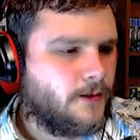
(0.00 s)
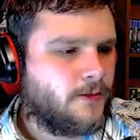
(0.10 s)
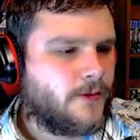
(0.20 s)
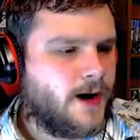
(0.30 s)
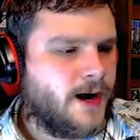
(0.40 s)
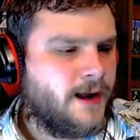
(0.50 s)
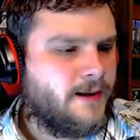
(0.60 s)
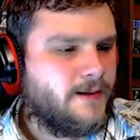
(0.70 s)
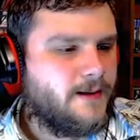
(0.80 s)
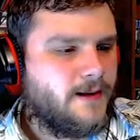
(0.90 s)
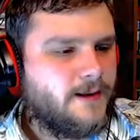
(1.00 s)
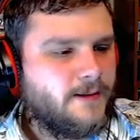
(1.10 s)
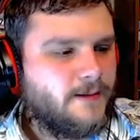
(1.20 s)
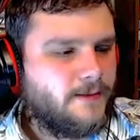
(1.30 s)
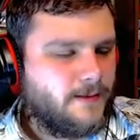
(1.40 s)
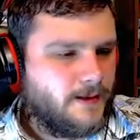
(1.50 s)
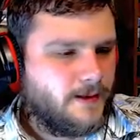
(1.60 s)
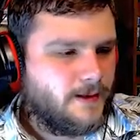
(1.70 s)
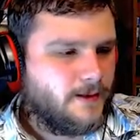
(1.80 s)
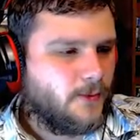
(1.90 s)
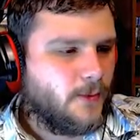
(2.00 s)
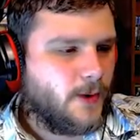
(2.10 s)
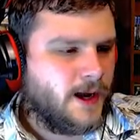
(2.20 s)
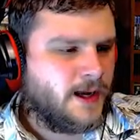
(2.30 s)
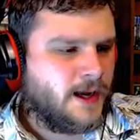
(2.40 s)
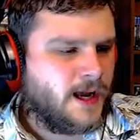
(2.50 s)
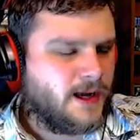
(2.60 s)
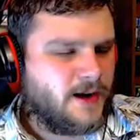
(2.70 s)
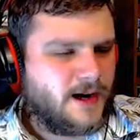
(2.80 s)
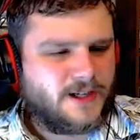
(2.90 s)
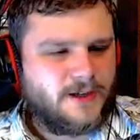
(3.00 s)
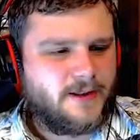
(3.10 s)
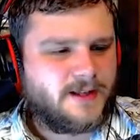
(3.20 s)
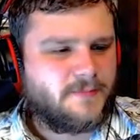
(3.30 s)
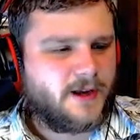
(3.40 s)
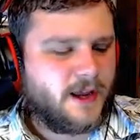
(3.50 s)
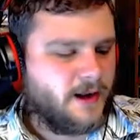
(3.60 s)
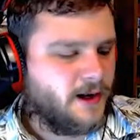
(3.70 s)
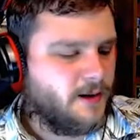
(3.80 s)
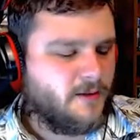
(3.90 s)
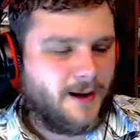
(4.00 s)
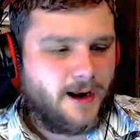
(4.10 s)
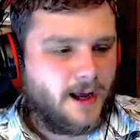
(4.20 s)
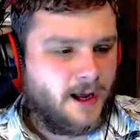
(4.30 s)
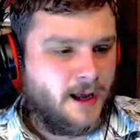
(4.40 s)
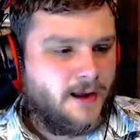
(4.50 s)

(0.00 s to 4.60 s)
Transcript: right. Weigh anchor. Actually, no, that's picking it up. Never mind. Uh,